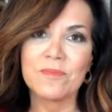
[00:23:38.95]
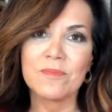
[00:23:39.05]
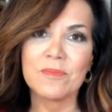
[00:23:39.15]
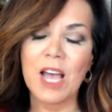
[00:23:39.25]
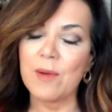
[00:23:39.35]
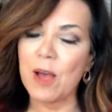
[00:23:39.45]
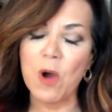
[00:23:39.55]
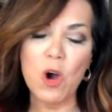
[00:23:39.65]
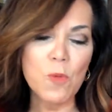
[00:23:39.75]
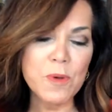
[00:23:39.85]
I'm
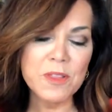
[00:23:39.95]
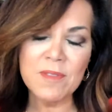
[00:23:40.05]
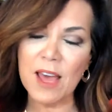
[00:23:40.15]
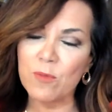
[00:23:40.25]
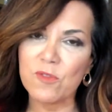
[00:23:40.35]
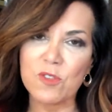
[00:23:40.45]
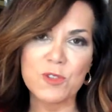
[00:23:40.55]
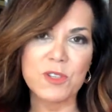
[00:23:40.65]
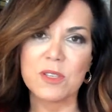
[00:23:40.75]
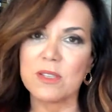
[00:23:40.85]
hoping that
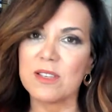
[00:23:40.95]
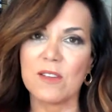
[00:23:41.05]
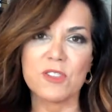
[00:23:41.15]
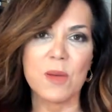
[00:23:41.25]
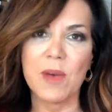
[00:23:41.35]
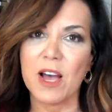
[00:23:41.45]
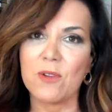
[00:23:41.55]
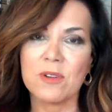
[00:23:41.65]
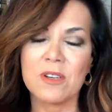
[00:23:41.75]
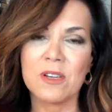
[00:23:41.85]
reverses itself somehow.